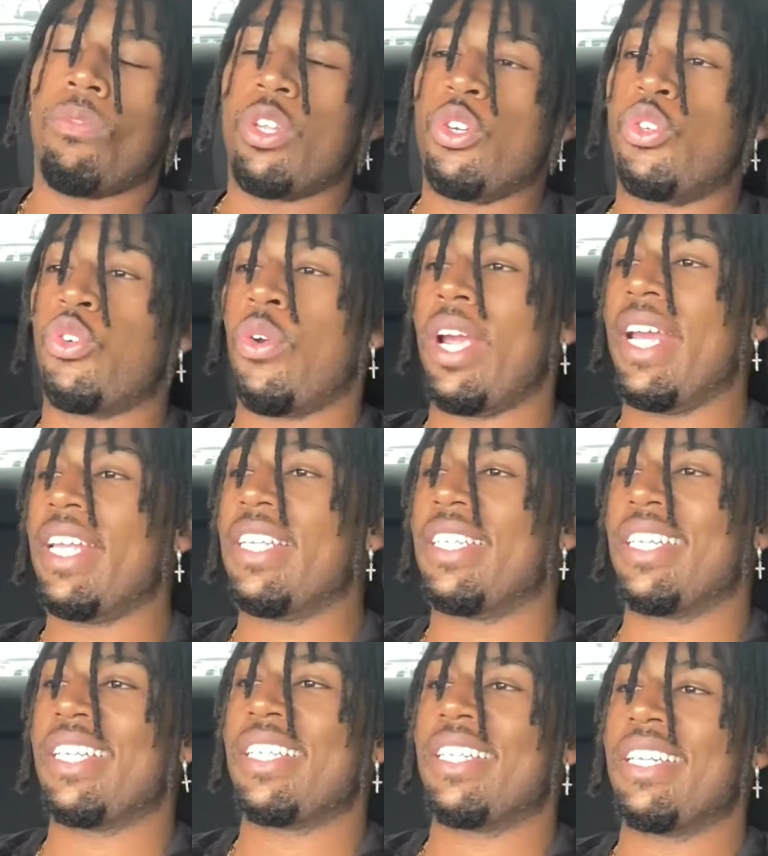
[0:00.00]

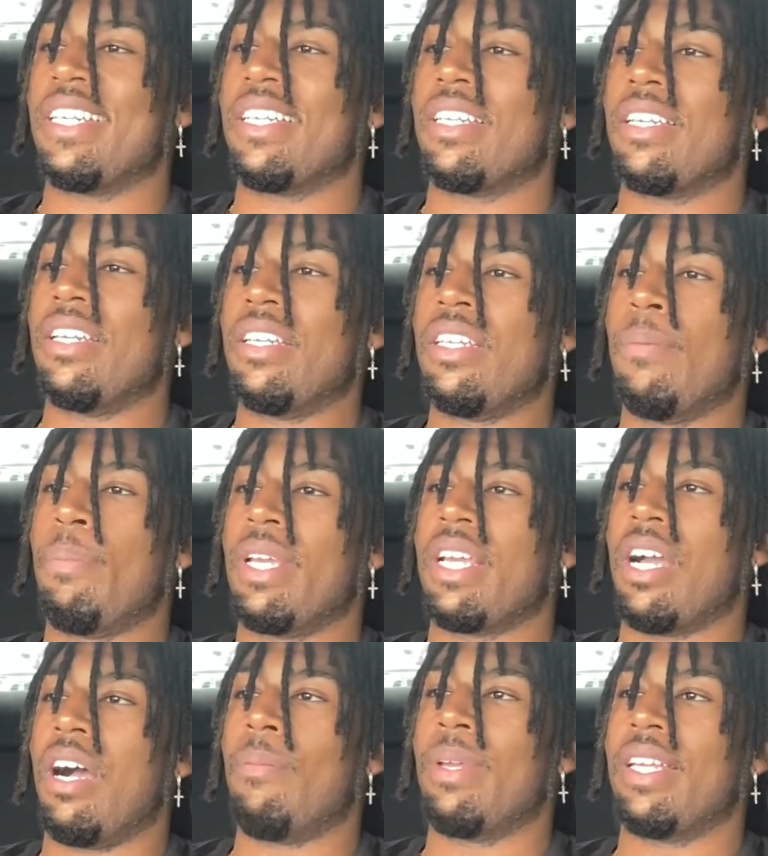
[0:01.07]
Transitioning to
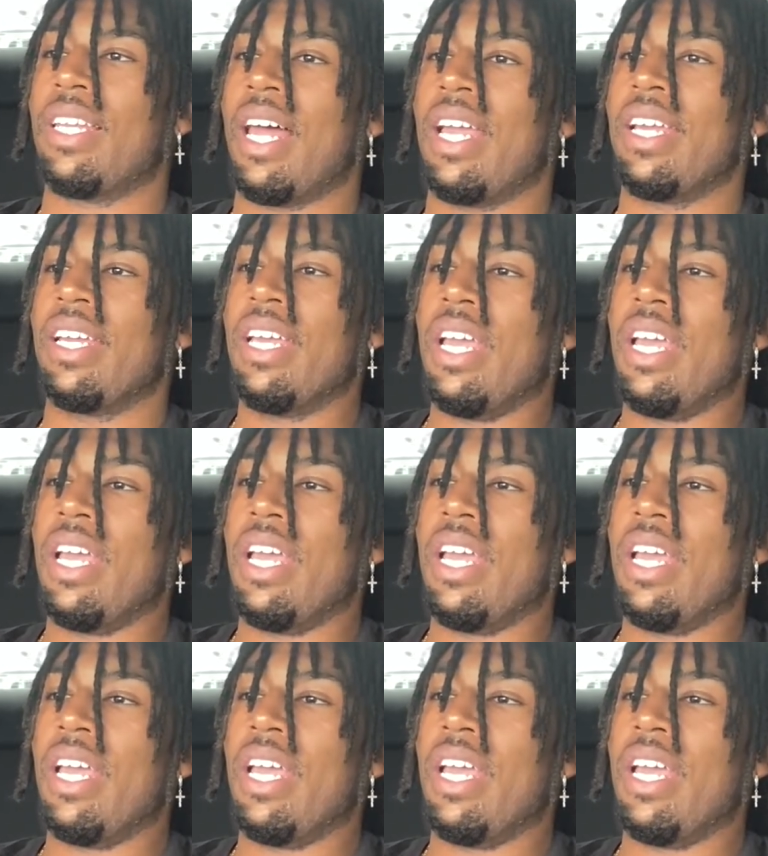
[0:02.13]
becoming like